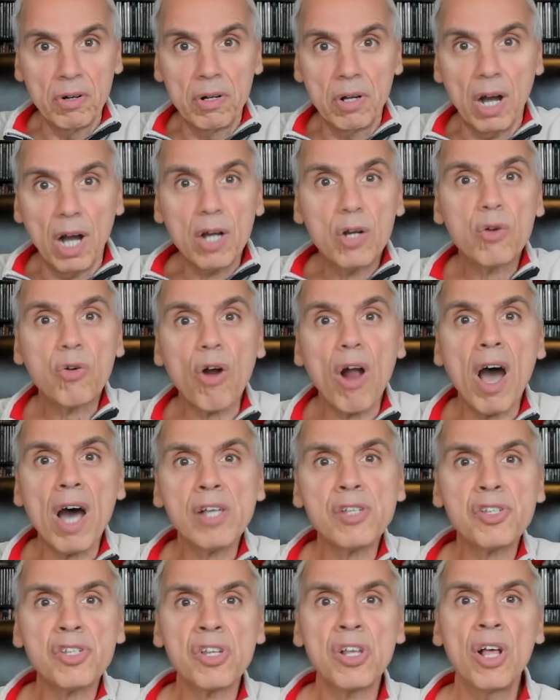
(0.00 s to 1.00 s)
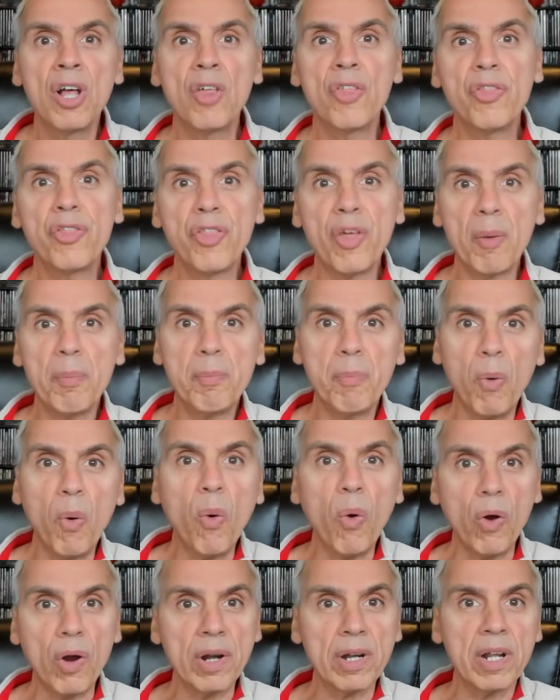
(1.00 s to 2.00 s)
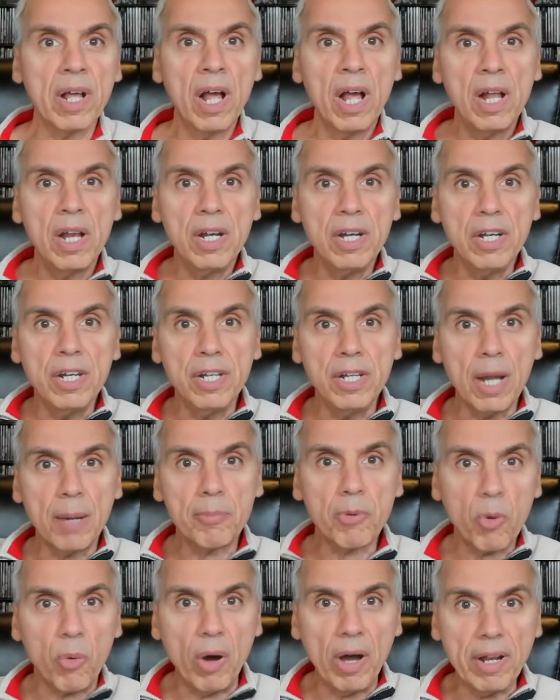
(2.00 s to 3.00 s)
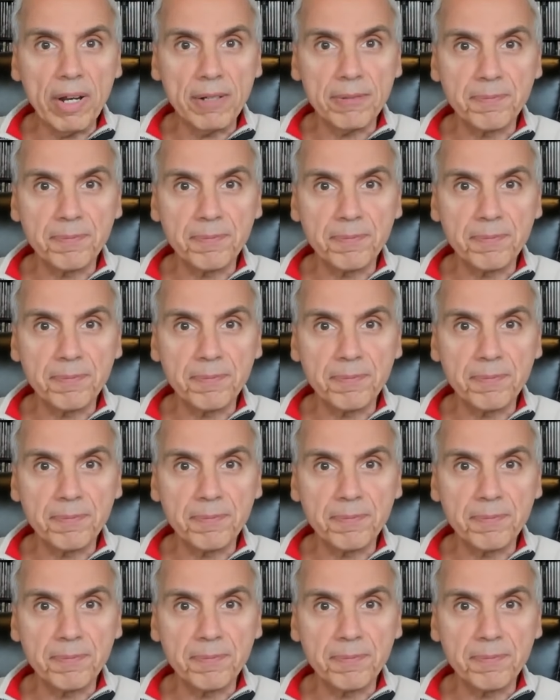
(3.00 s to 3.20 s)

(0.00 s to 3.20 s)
Across the board, number one.